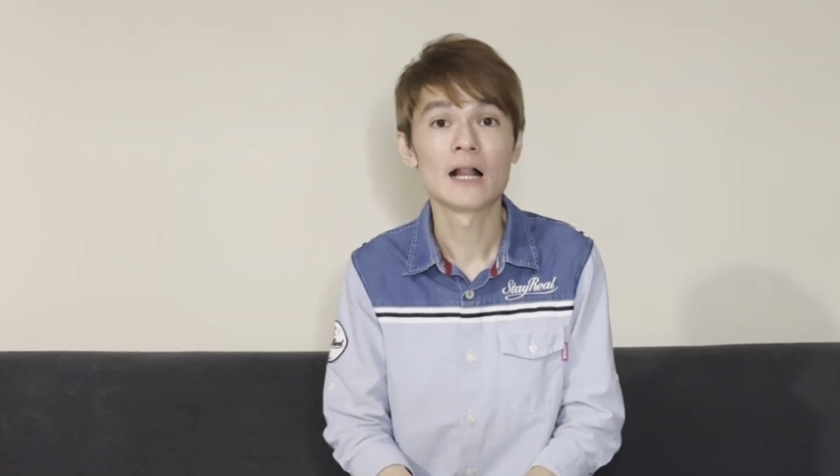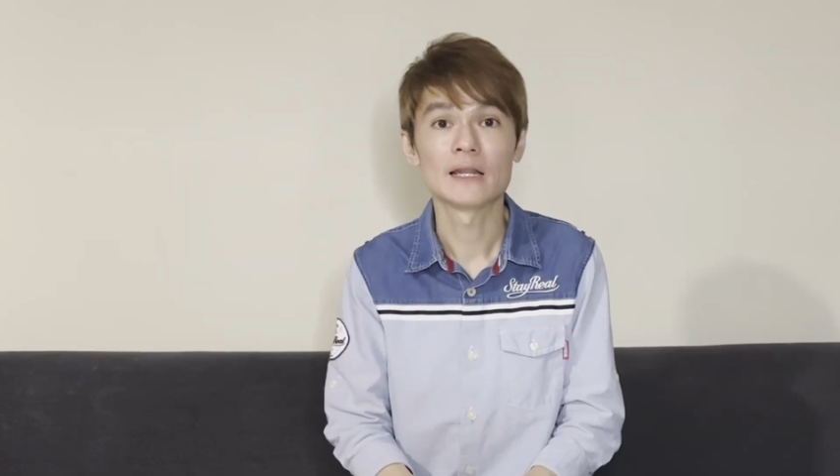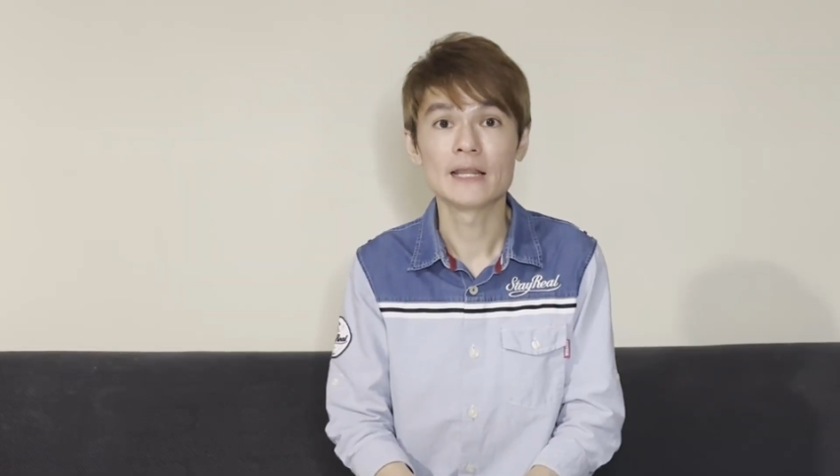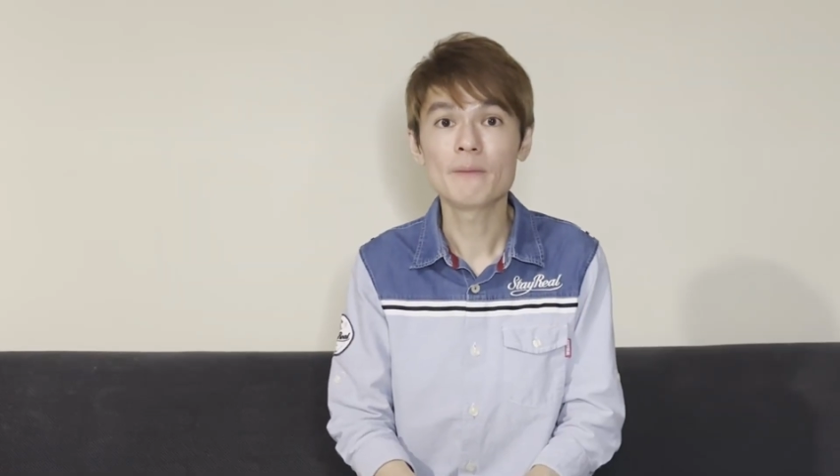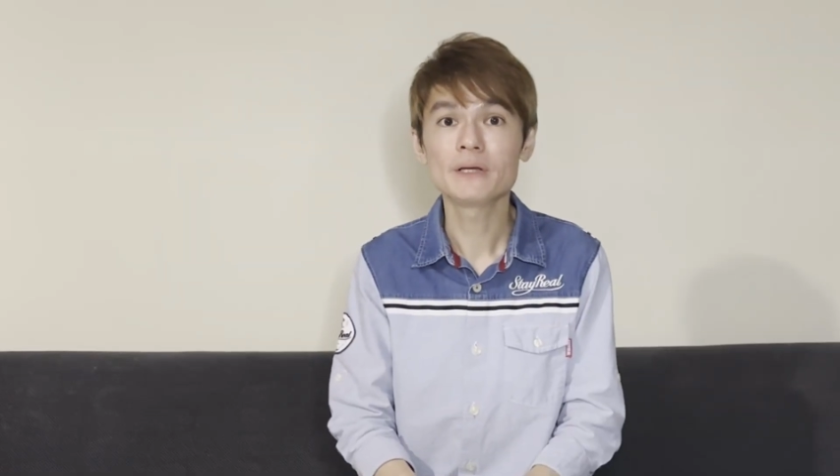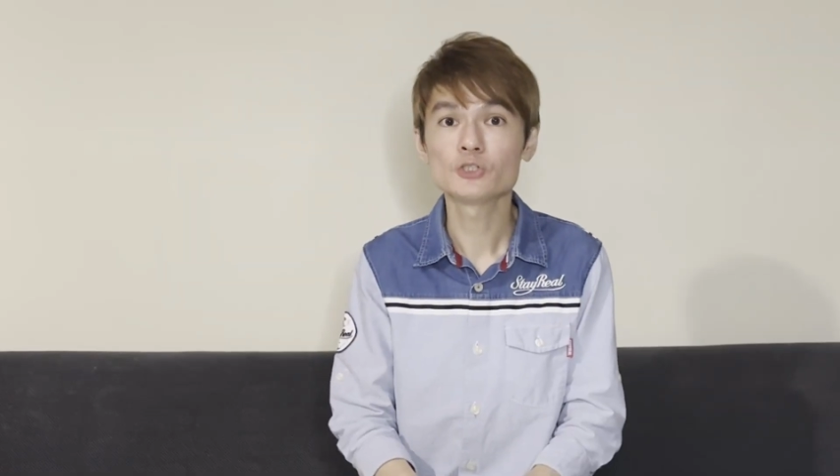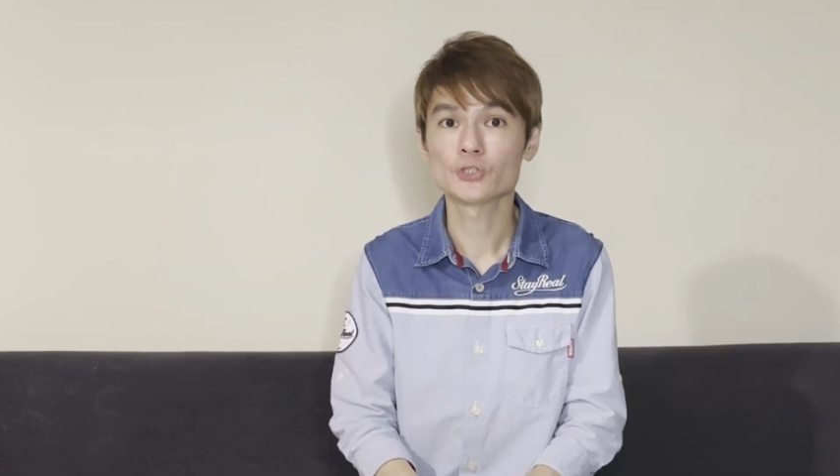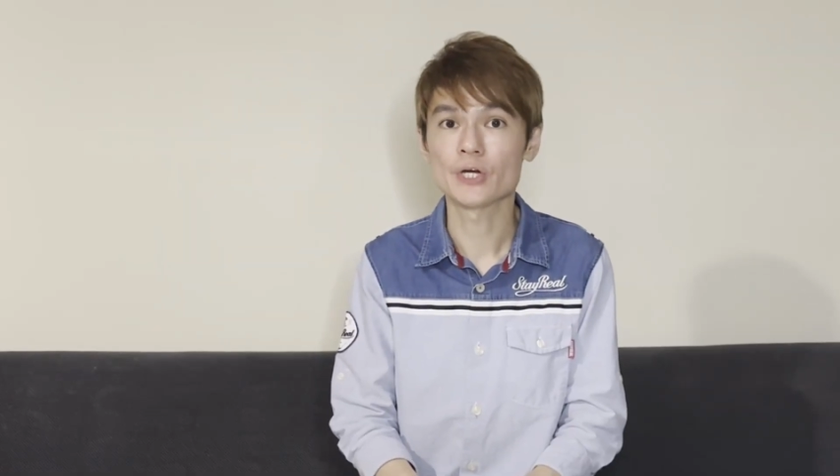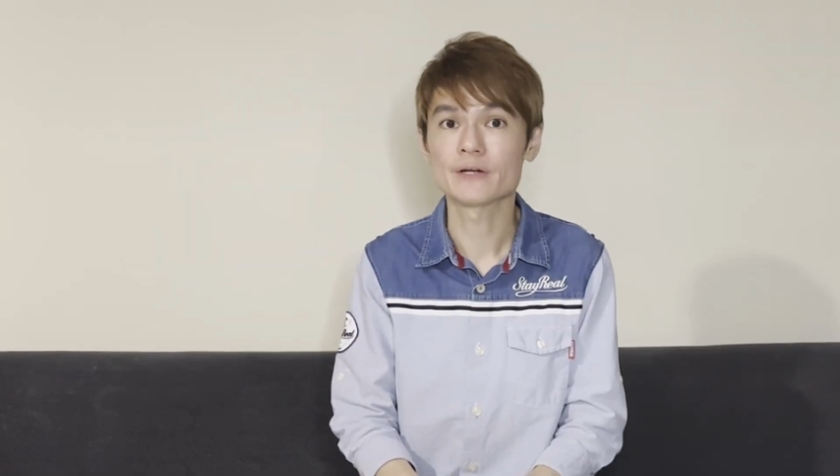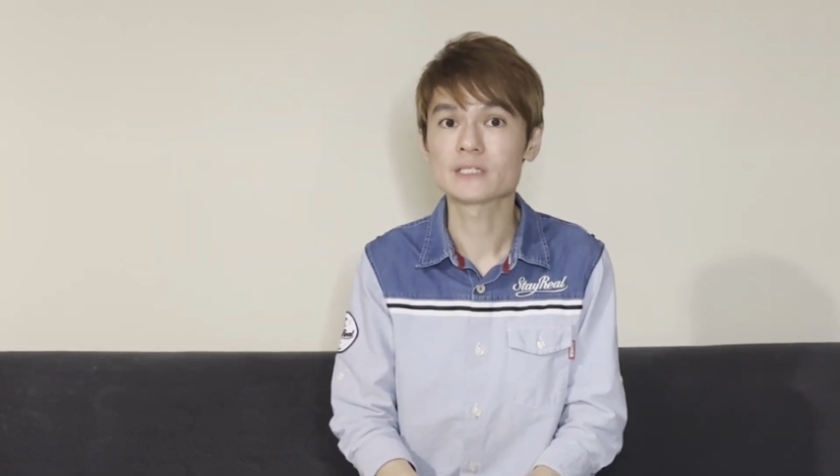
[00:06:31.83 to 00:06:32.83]
Let me
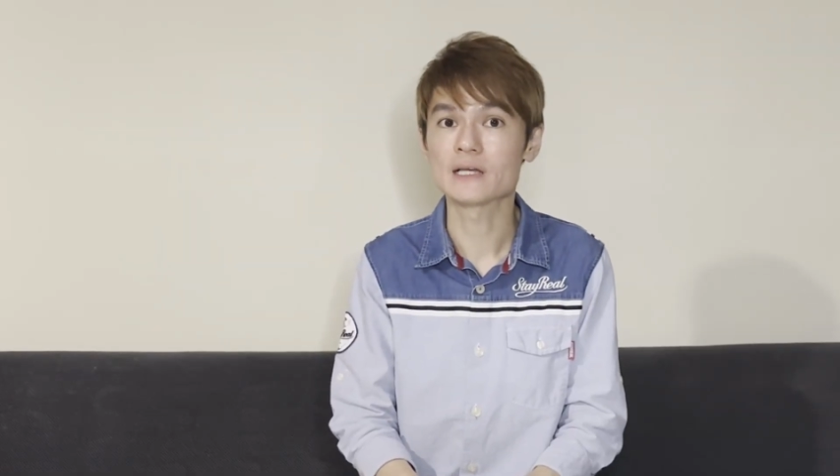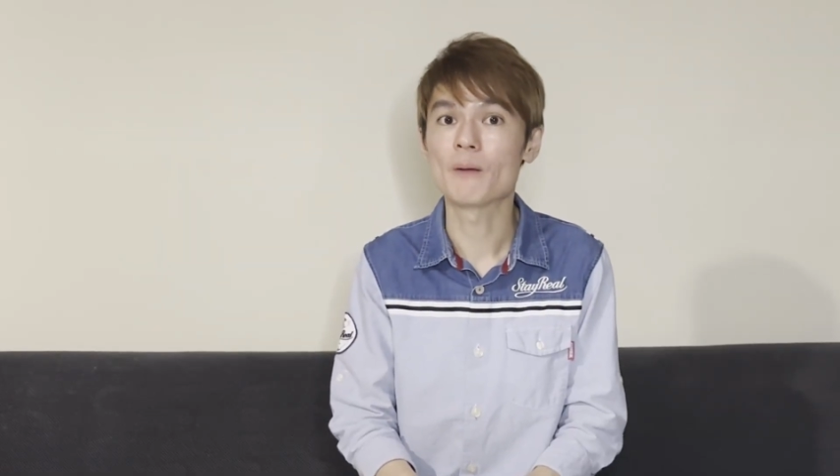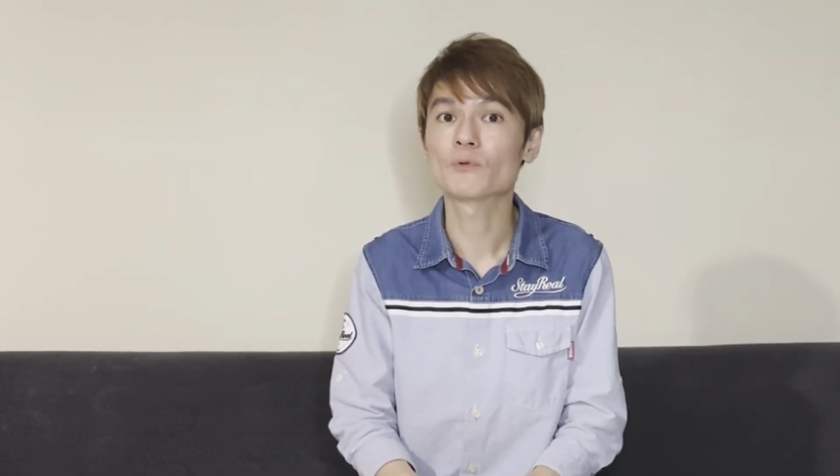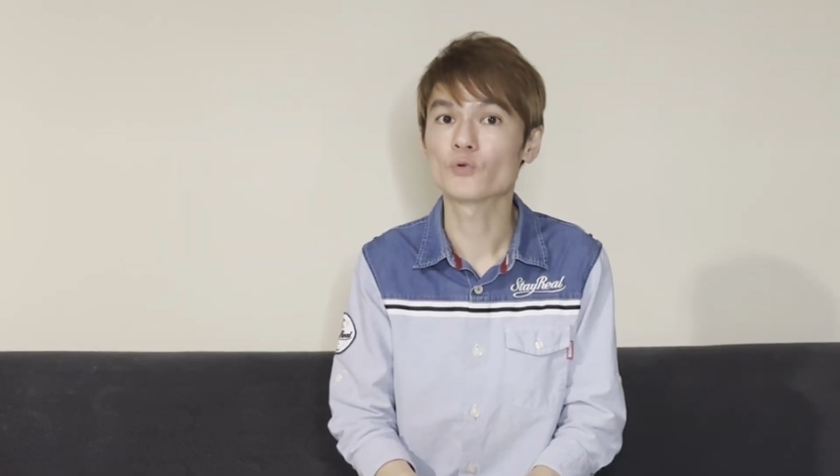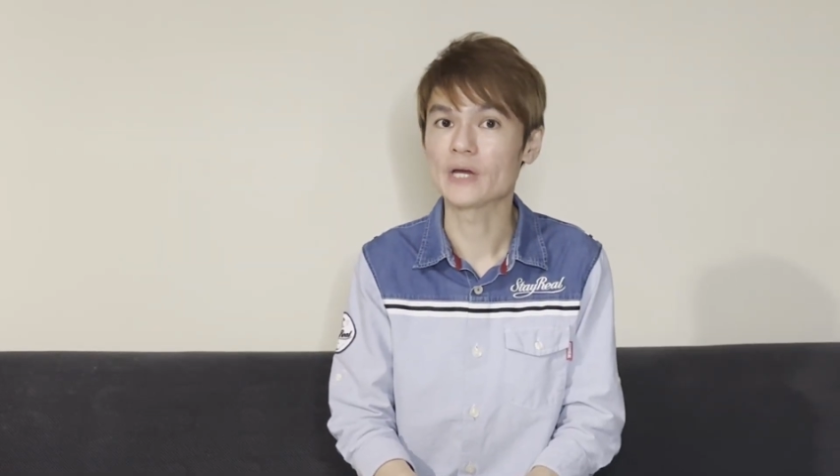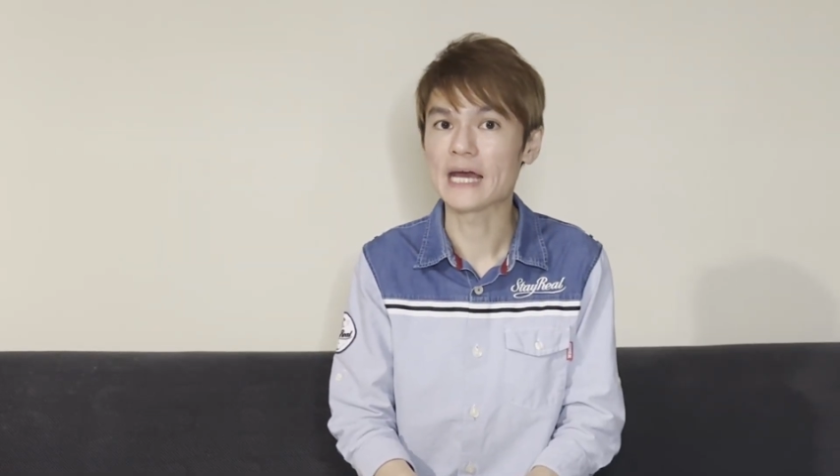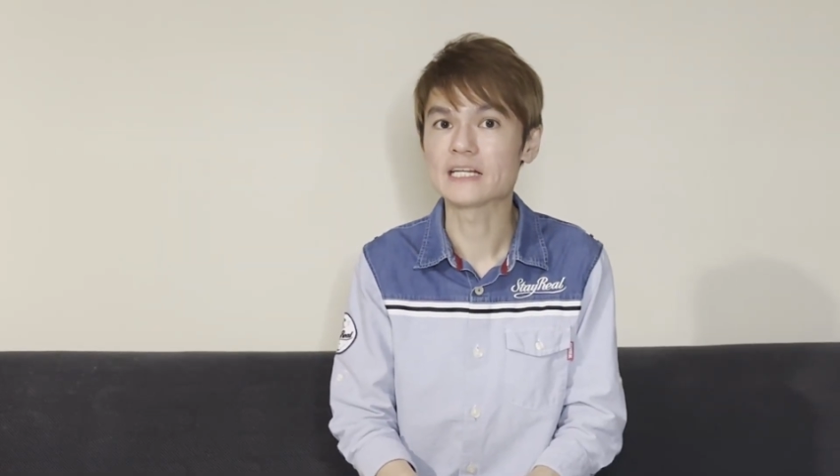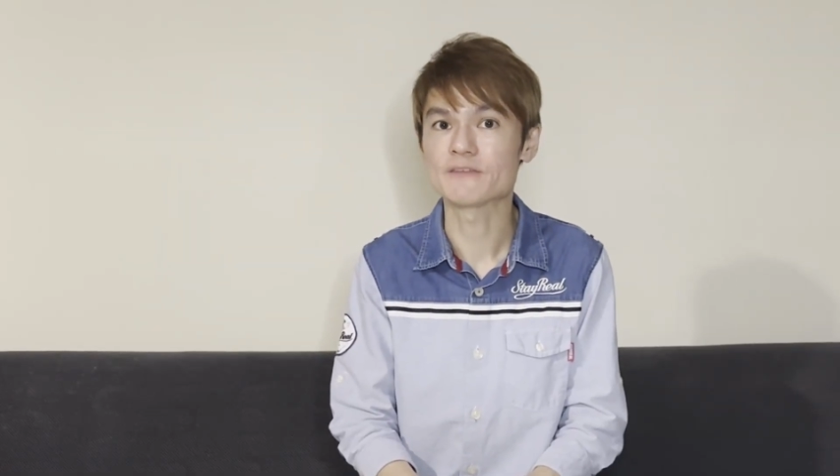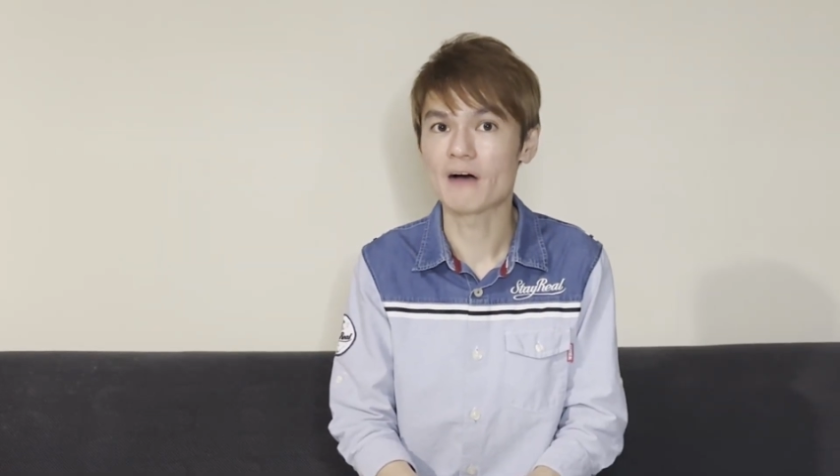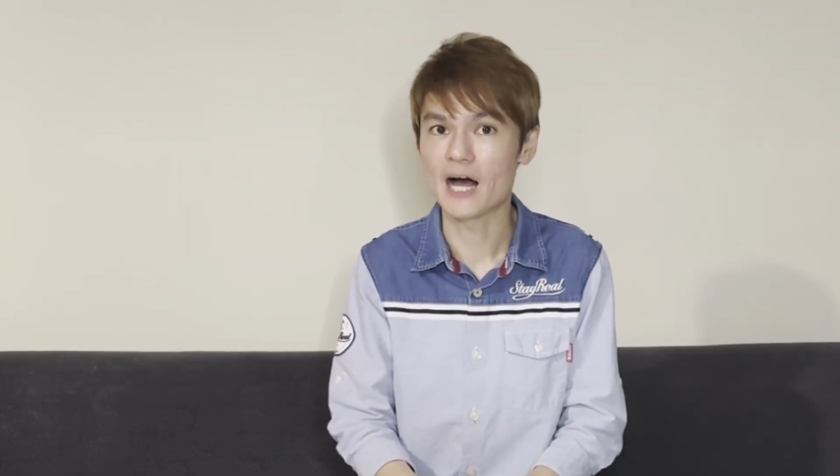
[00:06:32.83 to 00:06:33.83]
share some
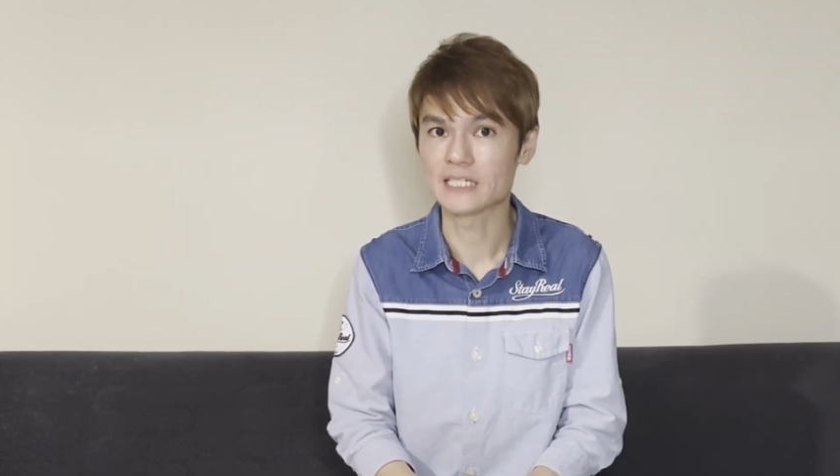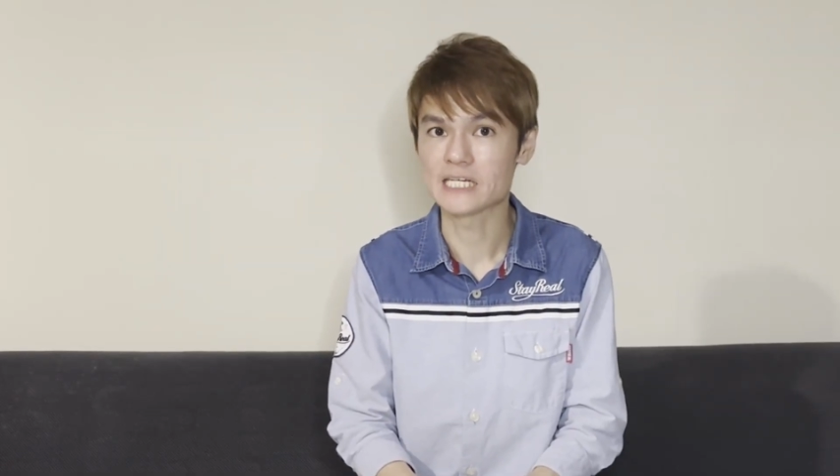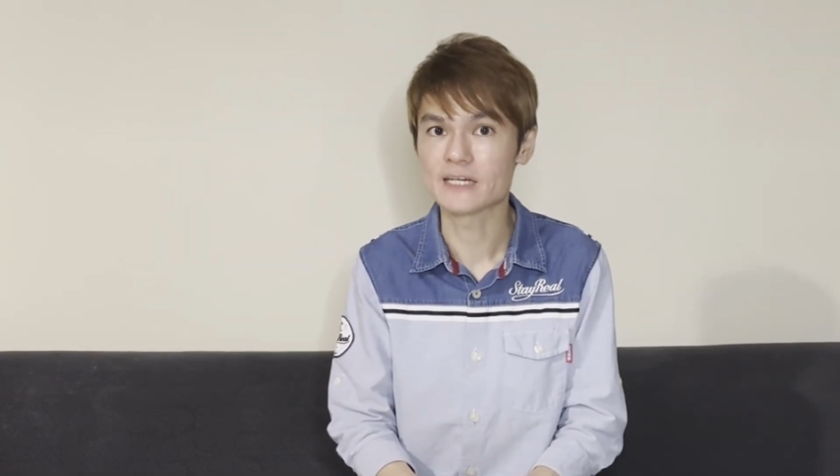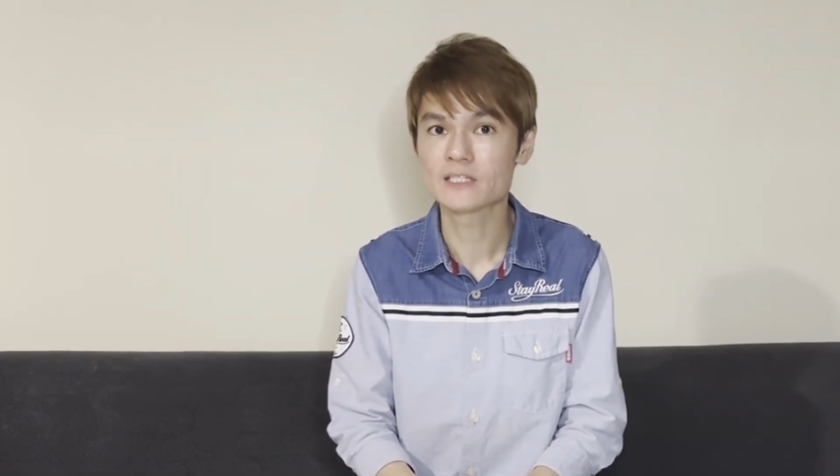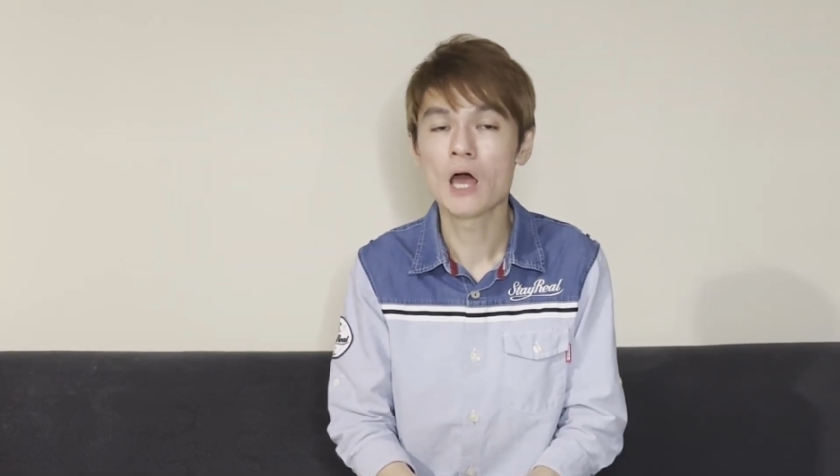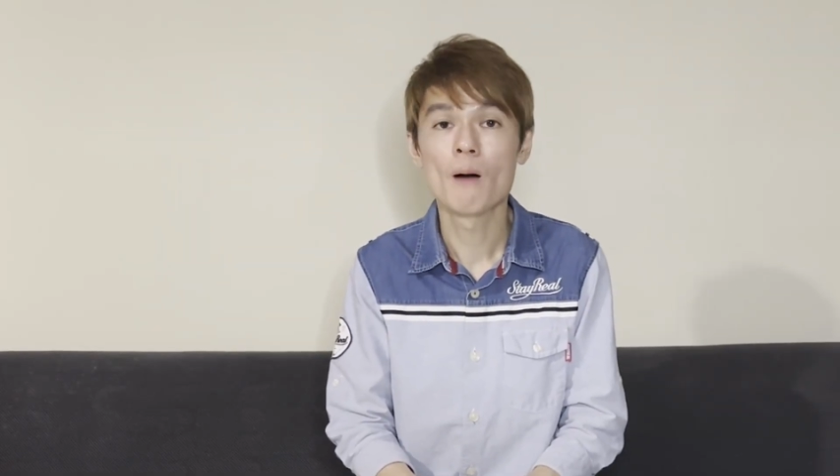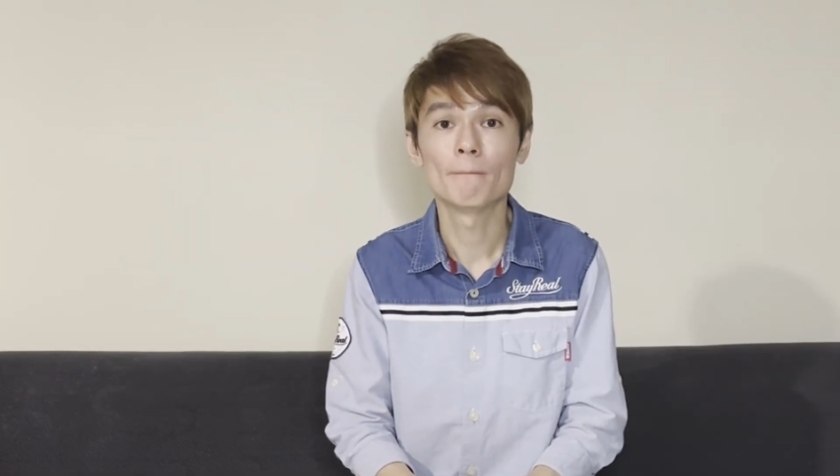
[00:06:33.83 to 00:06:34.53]
creative ideas